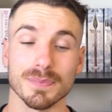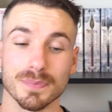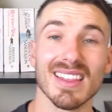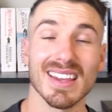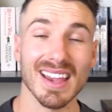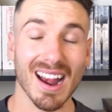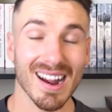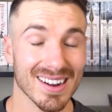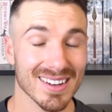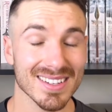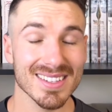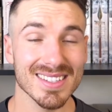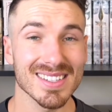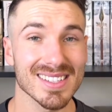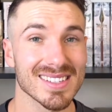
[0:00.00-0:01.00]
The
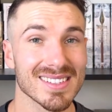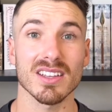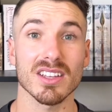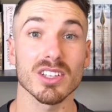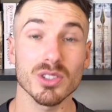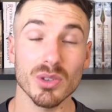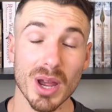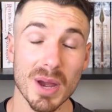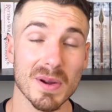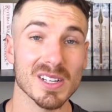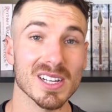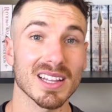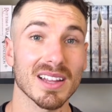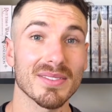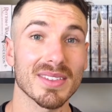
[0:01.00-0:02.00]
characters, you saw how much
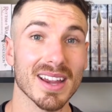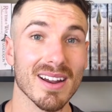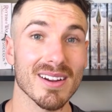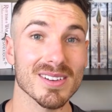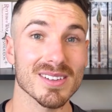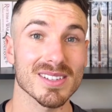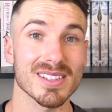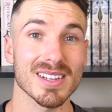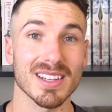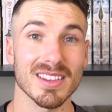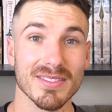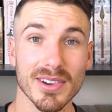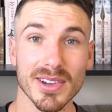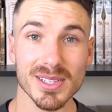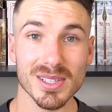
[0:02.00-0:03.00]
I love the characters in the
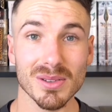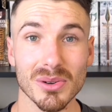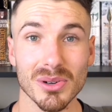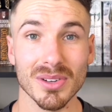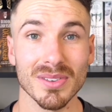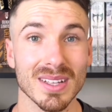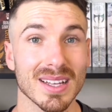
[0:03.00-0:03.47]
first lore.